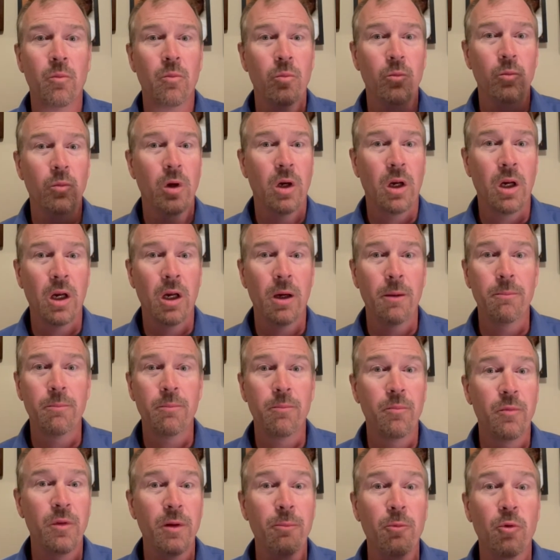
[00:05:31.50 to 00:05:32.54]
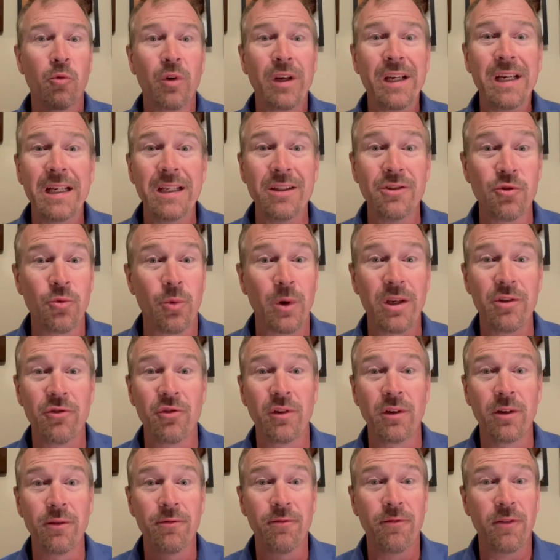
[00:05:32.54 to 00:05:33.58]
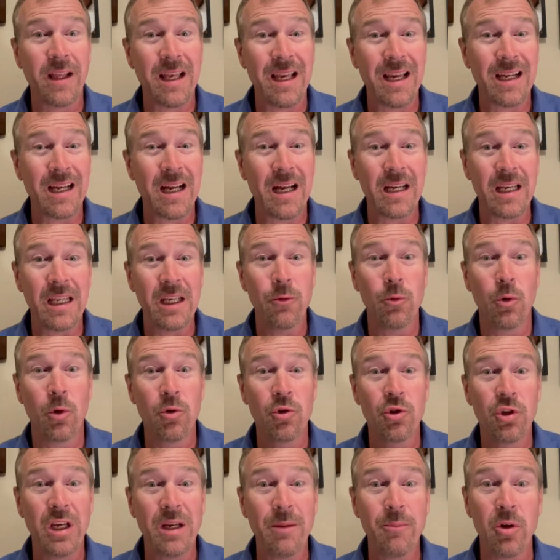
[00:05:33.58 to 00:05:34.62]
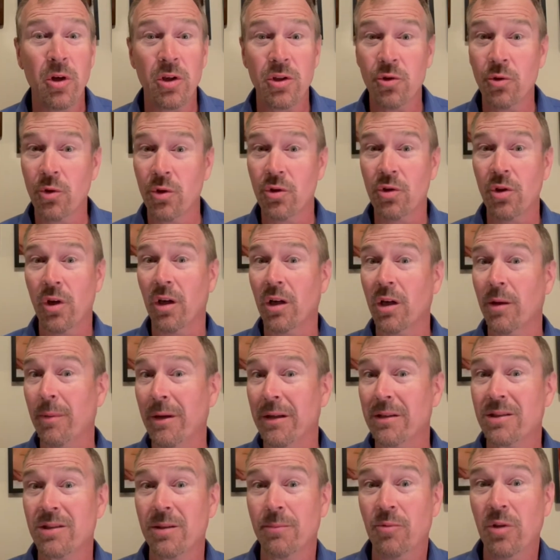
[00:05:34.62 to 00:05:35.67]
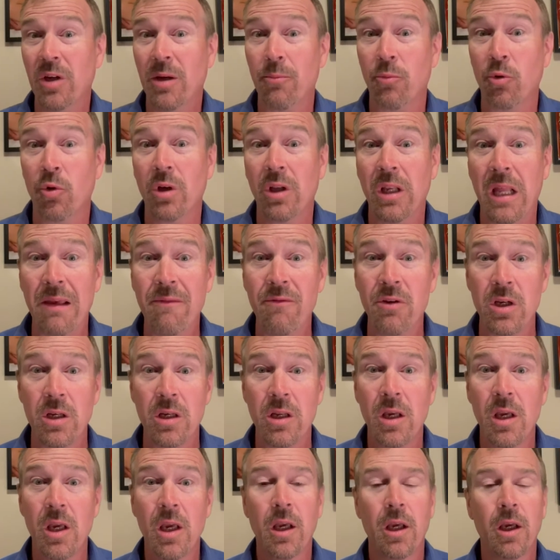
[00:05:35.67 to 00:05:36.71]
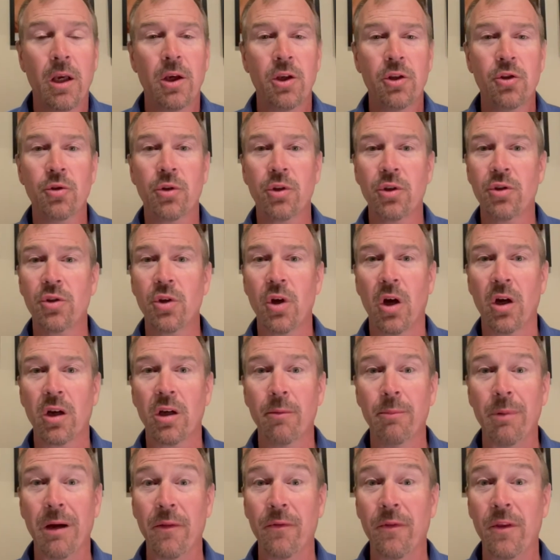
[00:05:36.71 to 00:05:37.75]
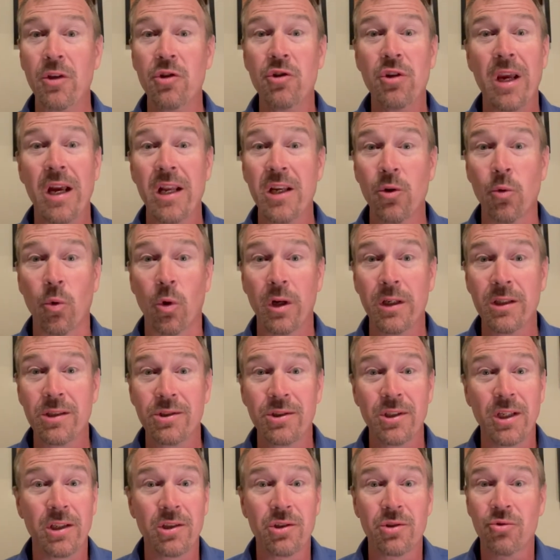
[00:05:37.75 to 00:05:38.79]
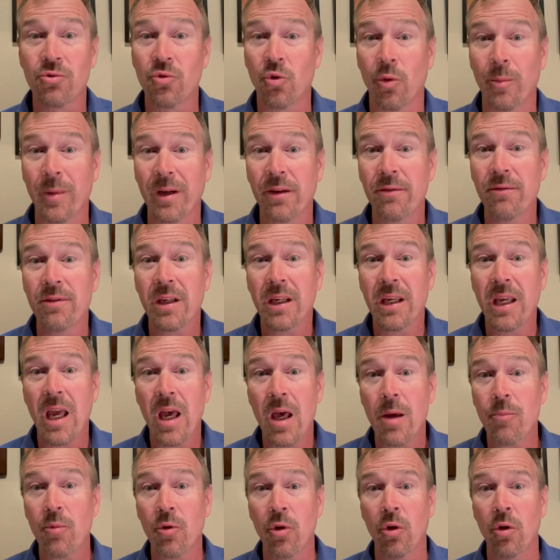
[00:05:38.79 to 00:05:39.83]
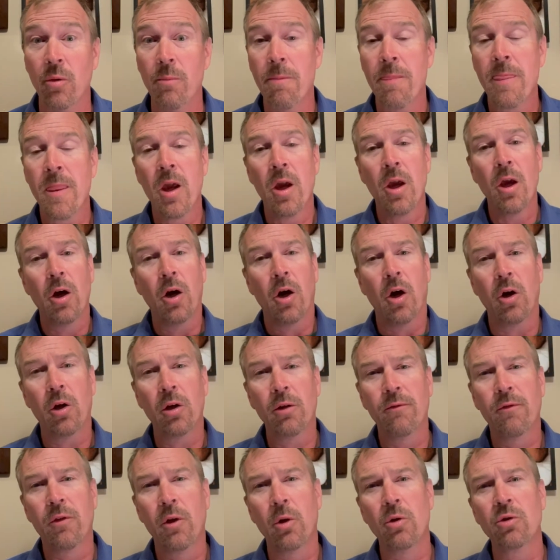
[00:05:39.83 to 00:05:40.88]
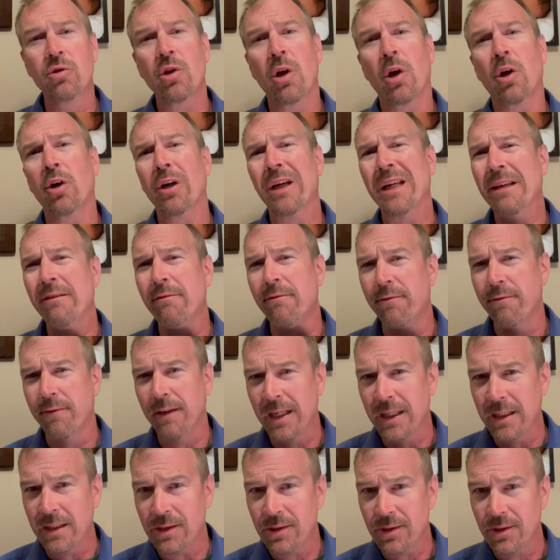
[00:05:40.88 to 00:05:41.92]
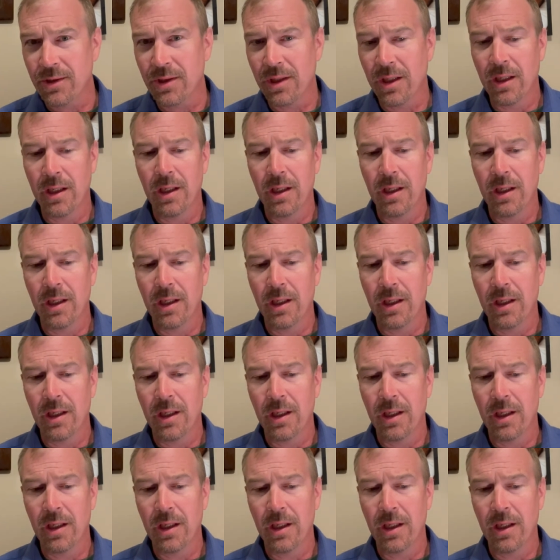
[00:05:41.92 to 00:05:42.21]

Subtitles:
the Marines raising the flag on Iwo Jima. You could talk about September 11. You could talk about the January 6th storming of the Capitol. All of those are events.